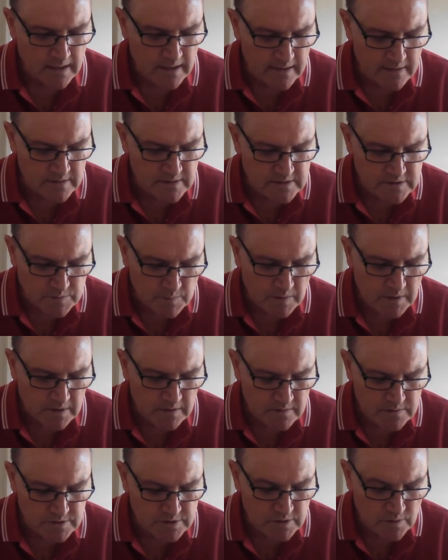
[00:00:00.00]
In this
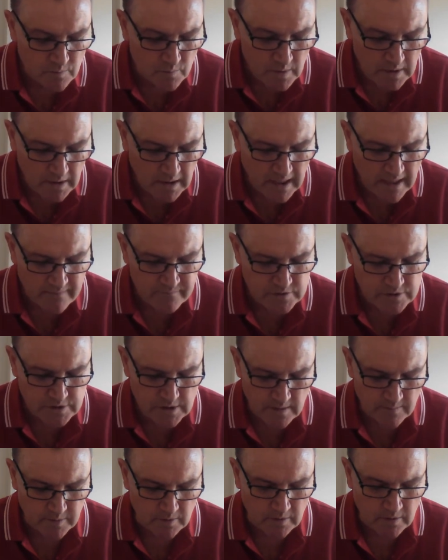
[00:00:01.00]
world you will have
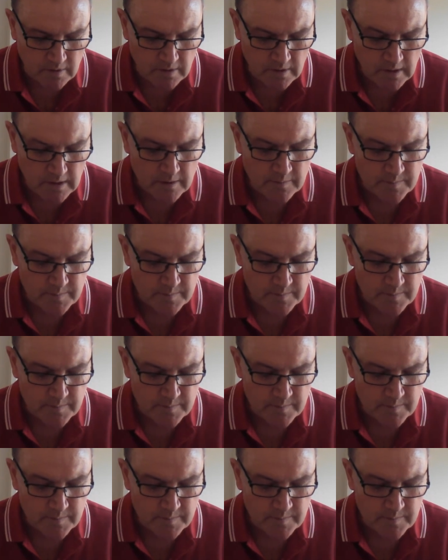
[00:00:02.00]
trouble,